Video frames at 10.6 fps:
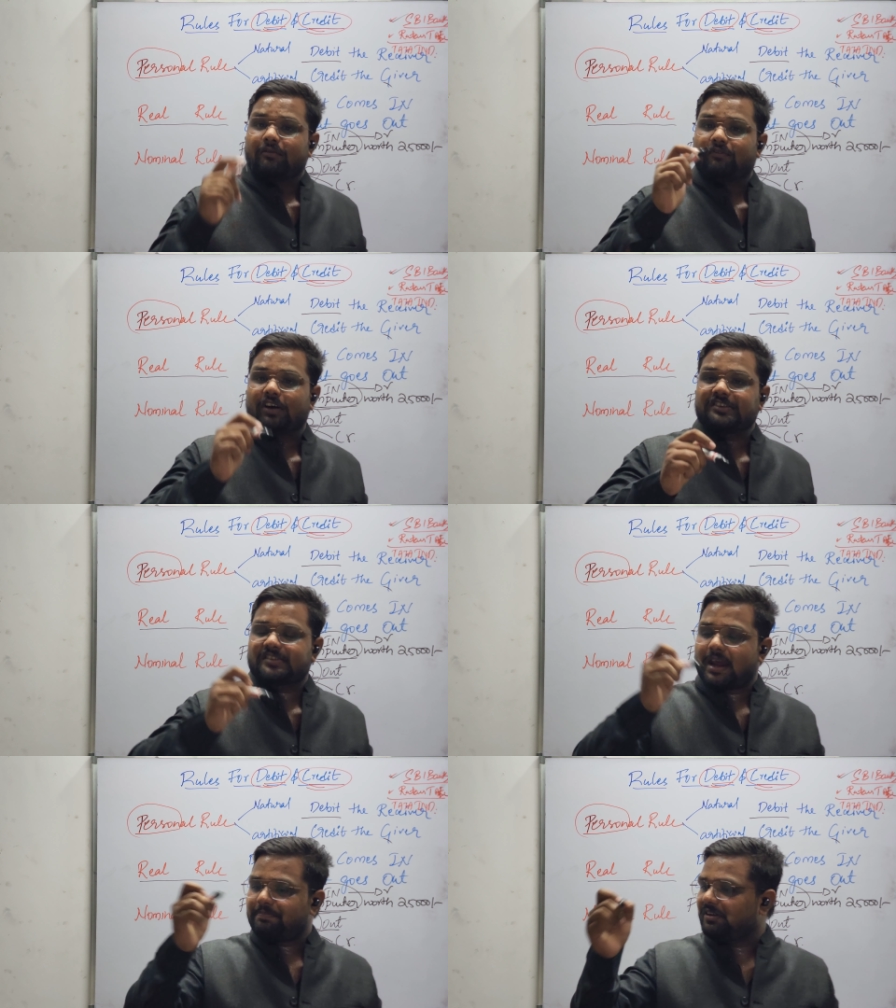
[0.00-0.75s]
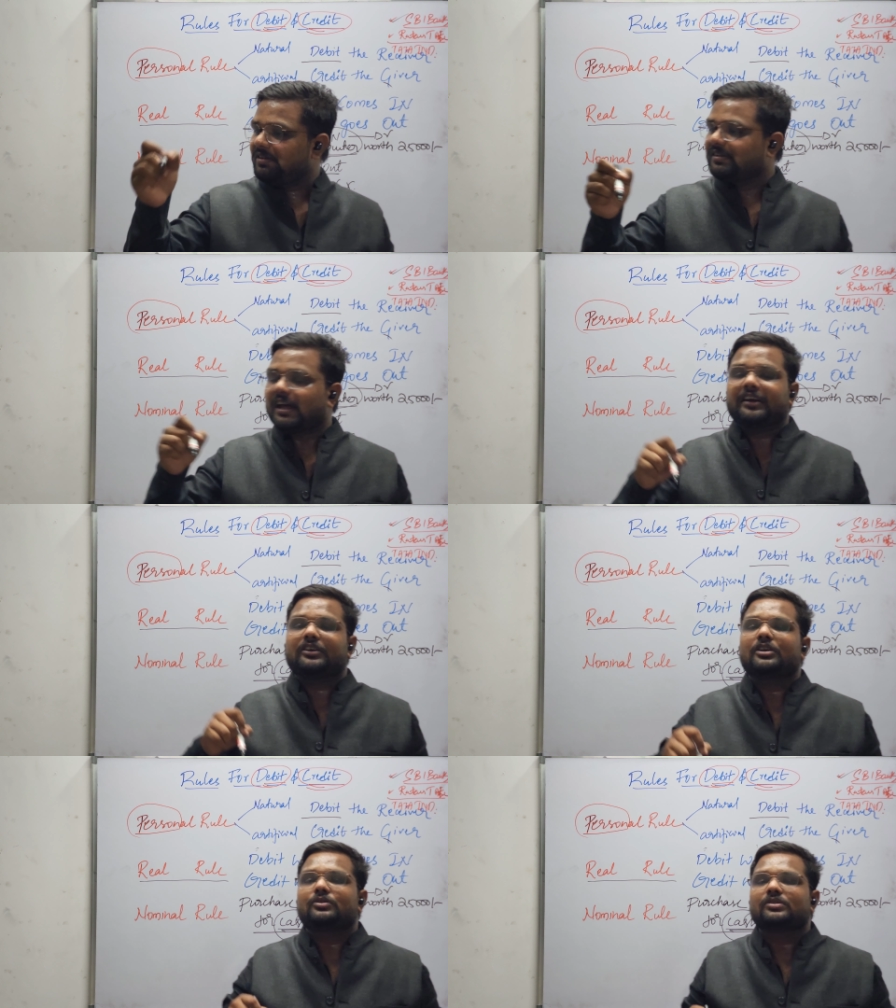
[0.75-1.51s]
First chapter is
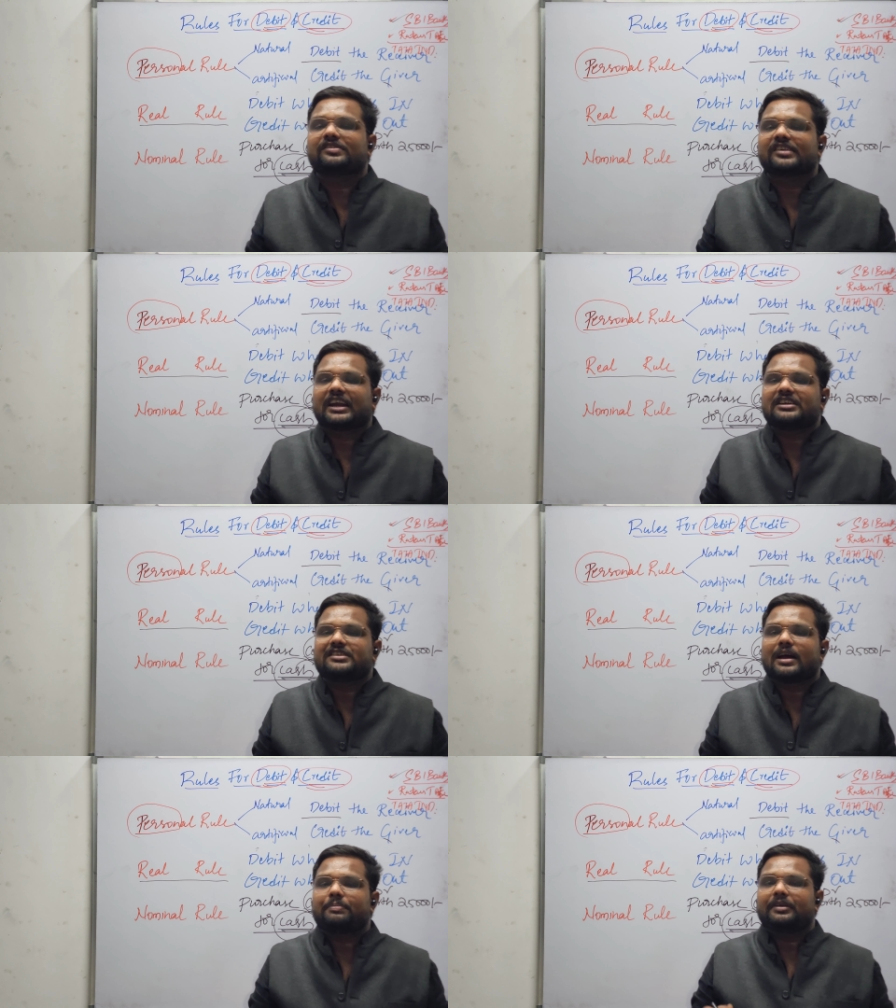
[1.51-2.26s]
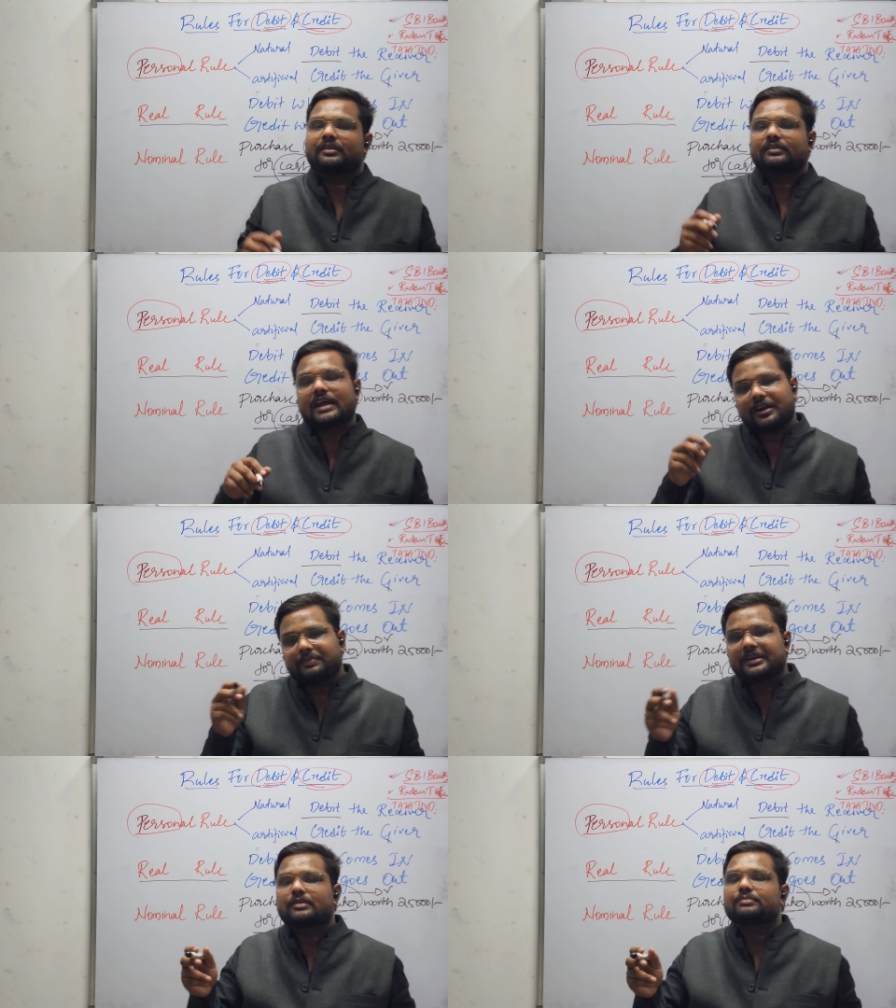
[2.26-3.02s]
connected to the second chapter,
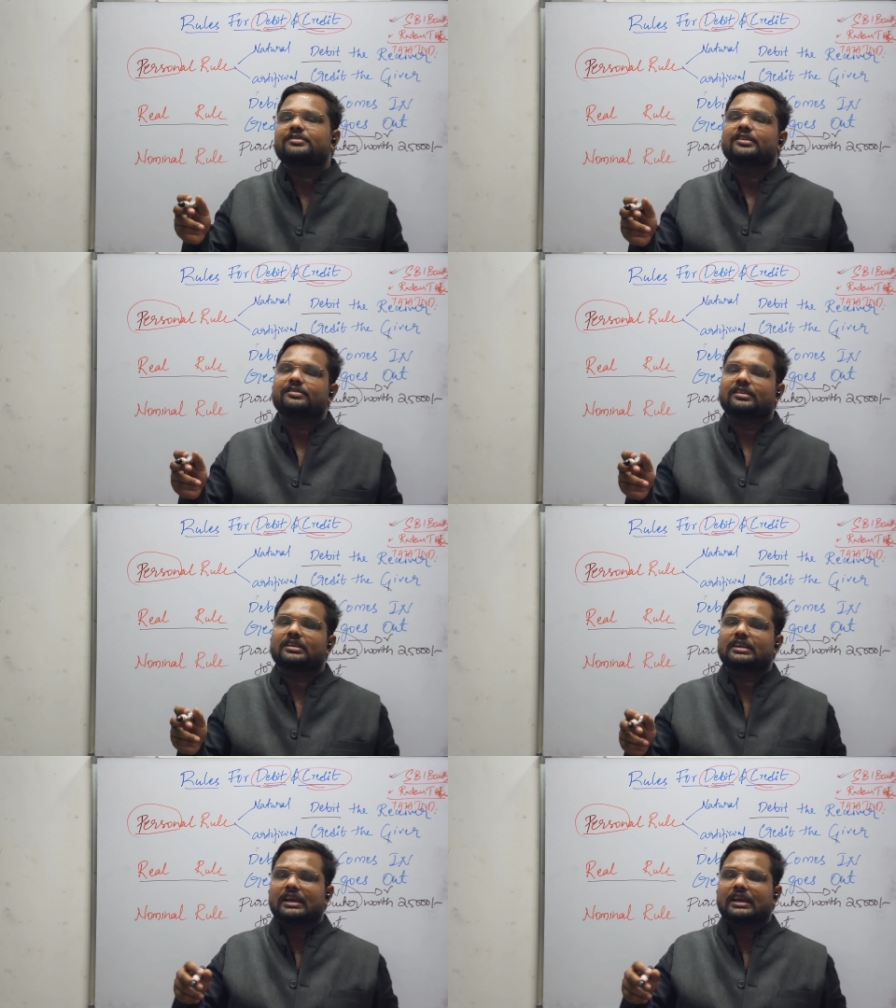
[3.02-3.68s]
that becomes easy.